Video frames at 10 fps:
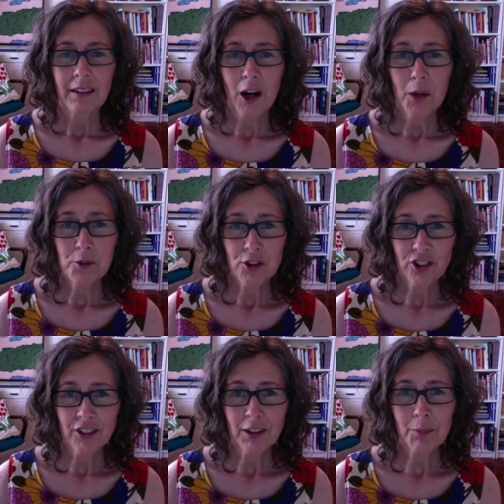I'm
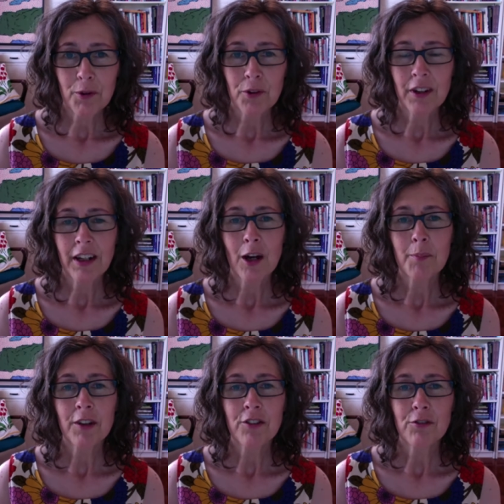Tricia Dearborn and I'm
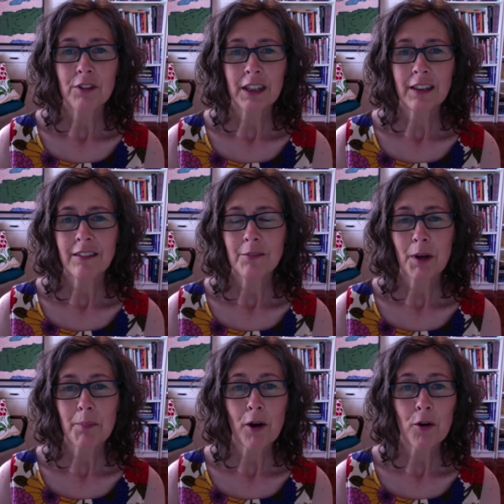going to read my
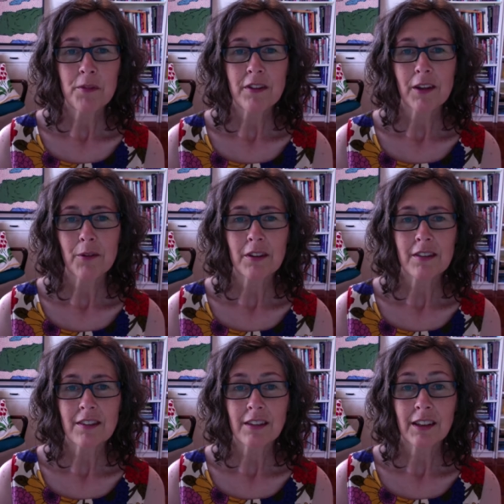poem
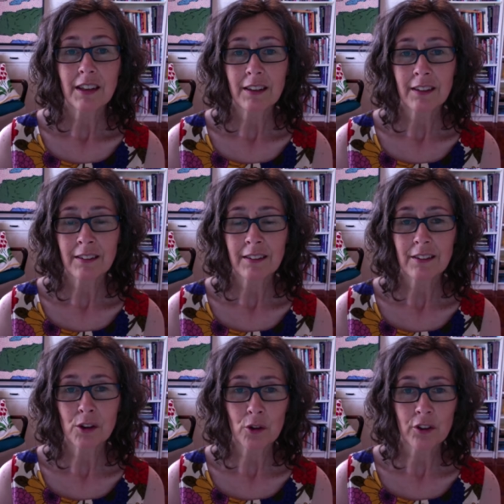sequence, Here,
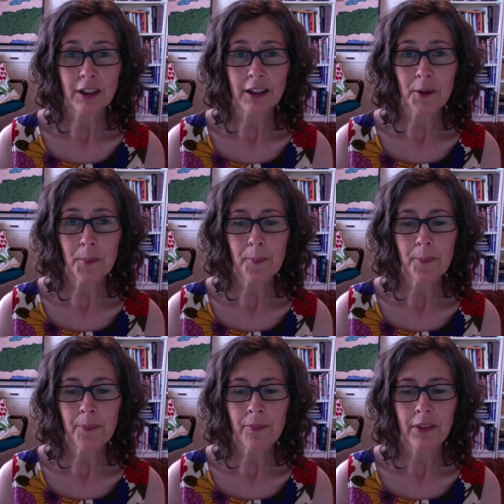Not Here.
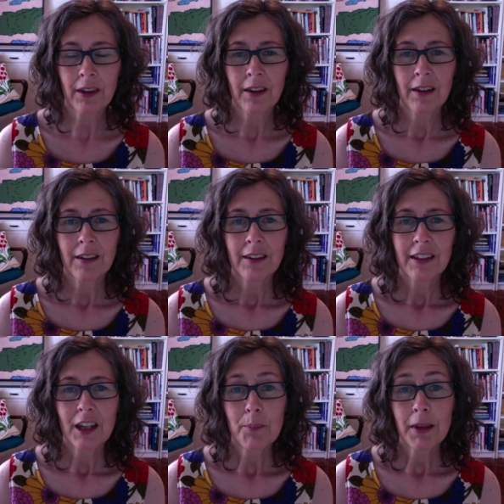
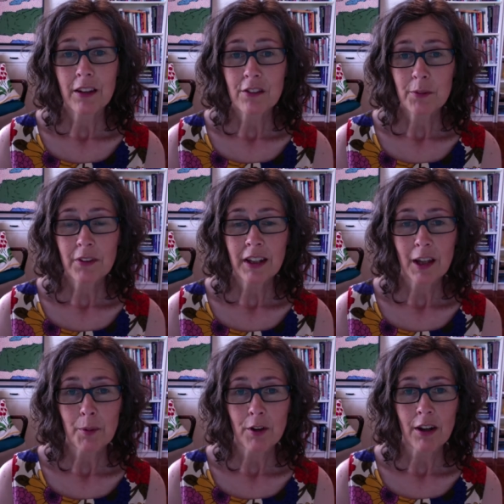It begins with an
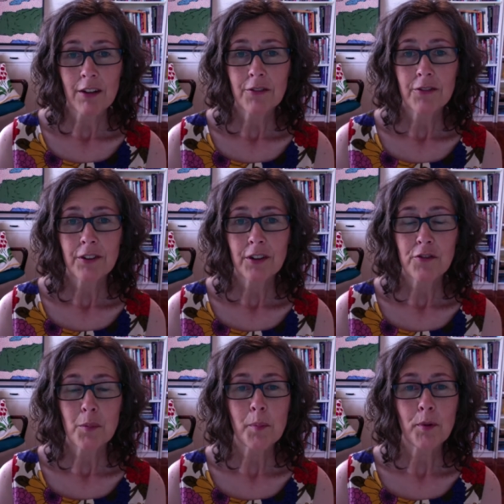epigraph
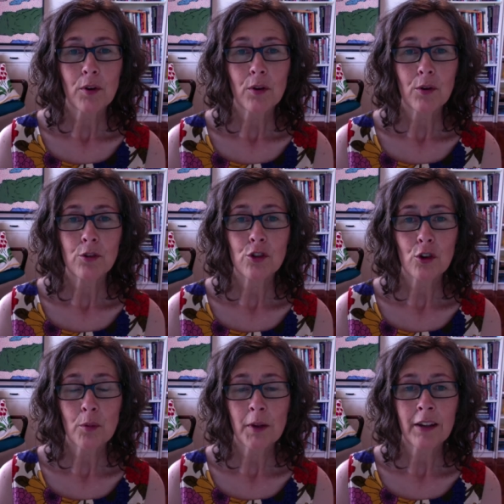from a book called
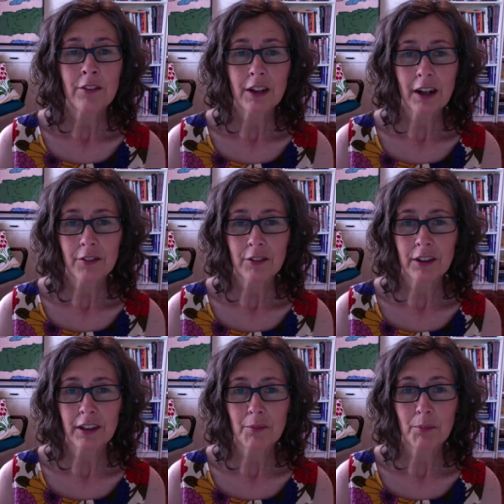Trauma and
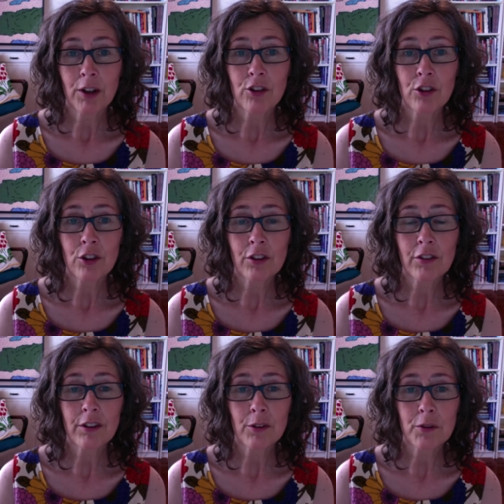Recovery by Judith
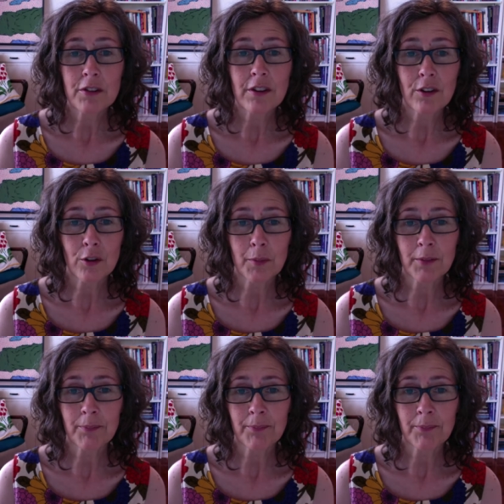Lewis Herman.